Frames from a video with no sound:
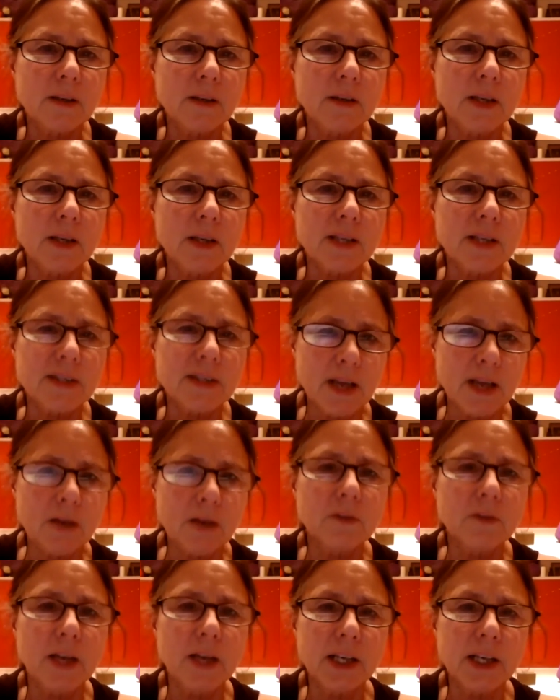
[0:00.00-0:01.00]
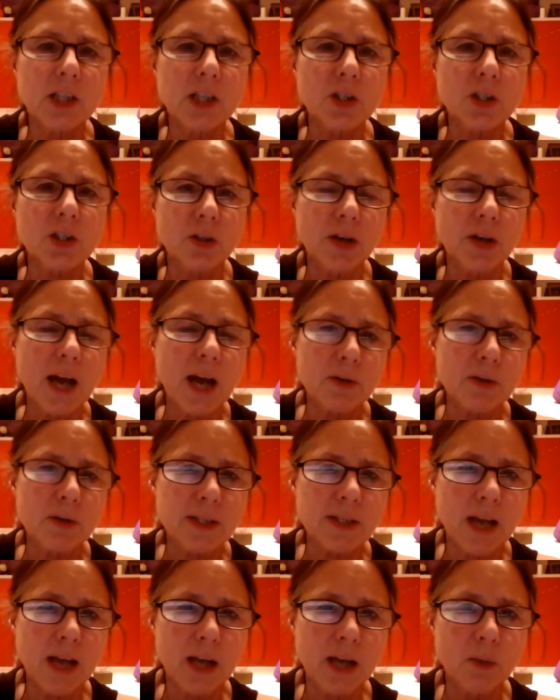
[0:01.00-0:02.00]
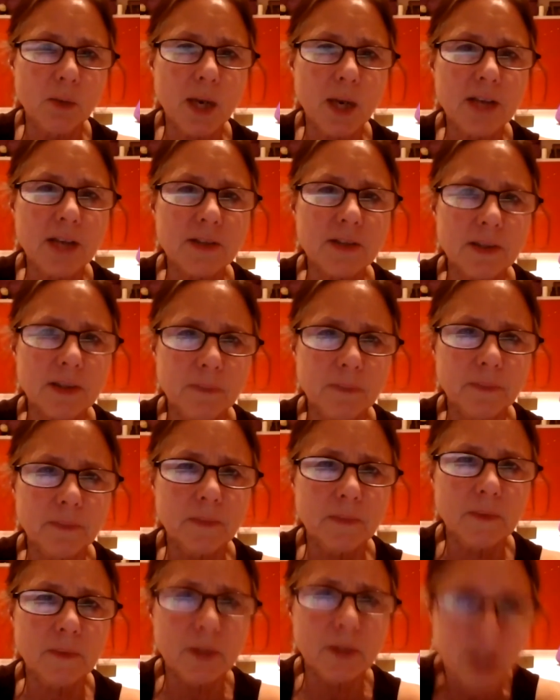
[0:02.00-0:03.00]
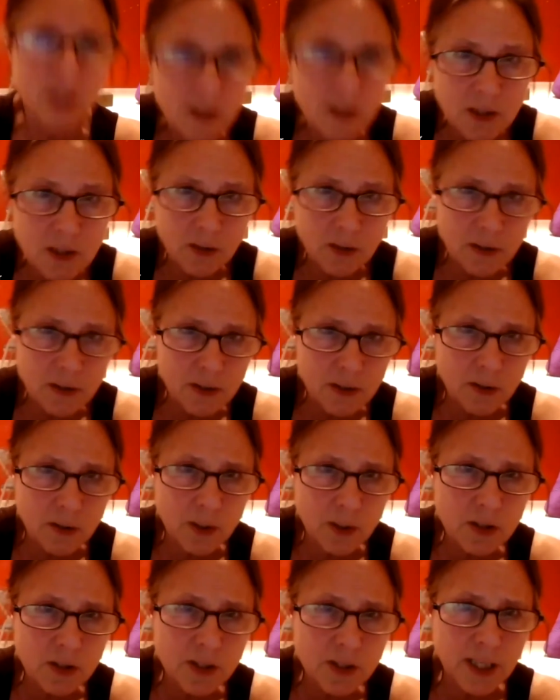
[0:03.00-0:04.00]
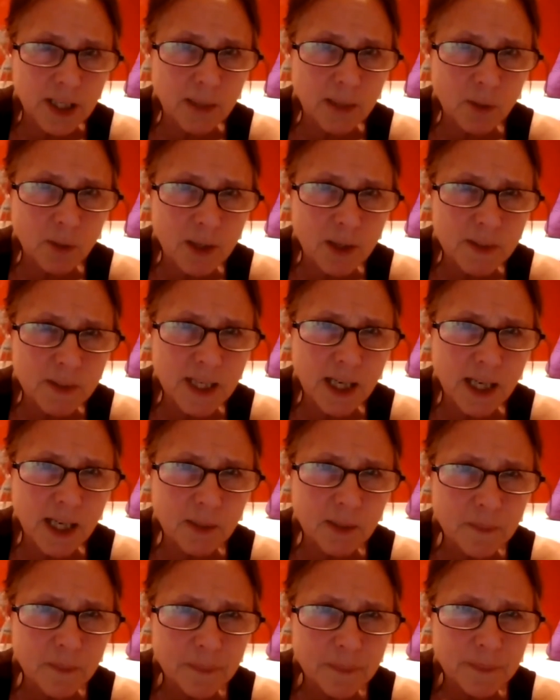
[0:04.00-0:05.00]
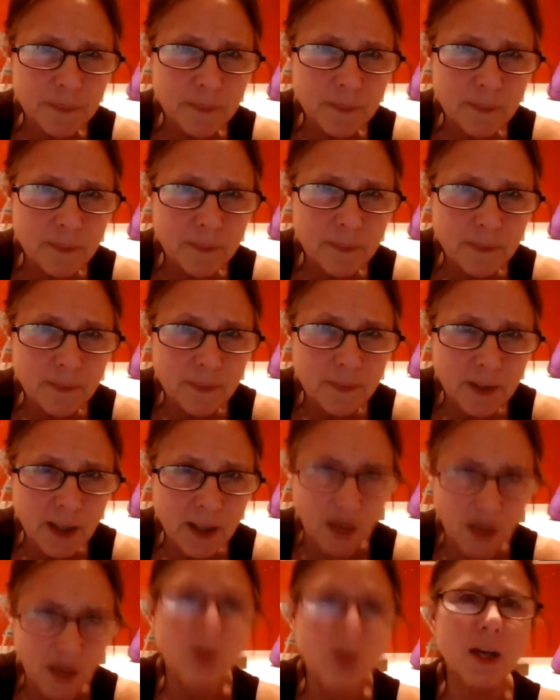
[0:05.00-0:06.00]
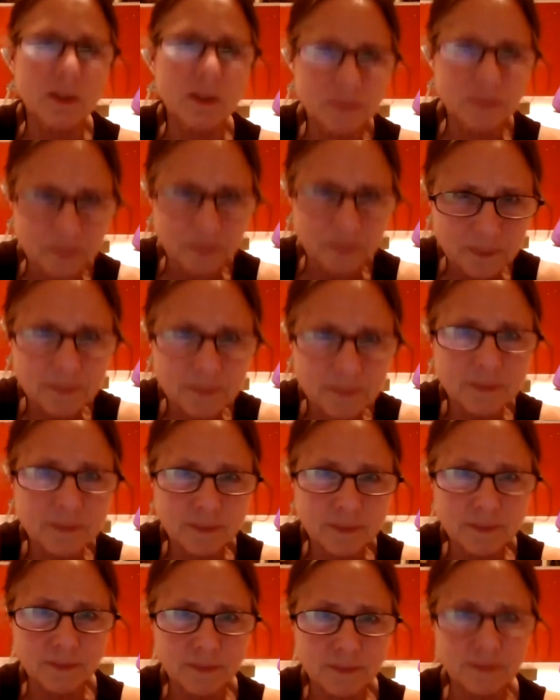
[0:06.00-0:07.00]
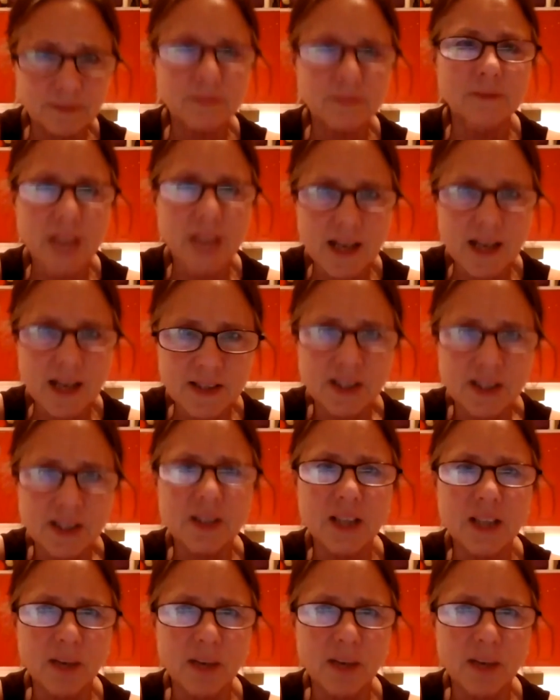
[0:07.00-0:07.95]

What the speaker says: instead of letting it turn out sideways. Do you understand what I'm saying? Yeah, okay. That's it, yeah.